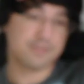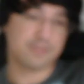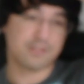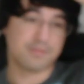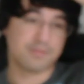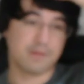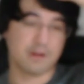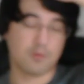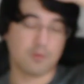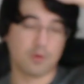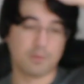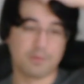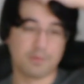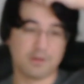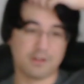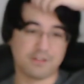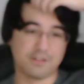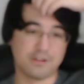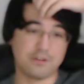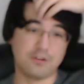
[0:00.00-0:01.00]
whereas Mech Warper
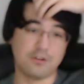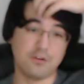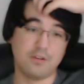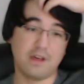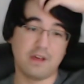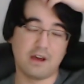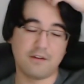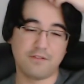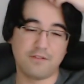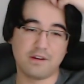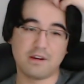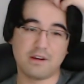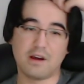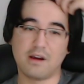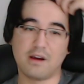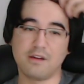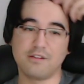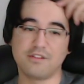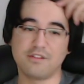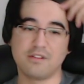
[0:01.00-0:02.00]
doesn't do that if it
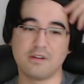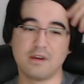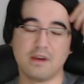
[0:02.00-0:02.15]
dies.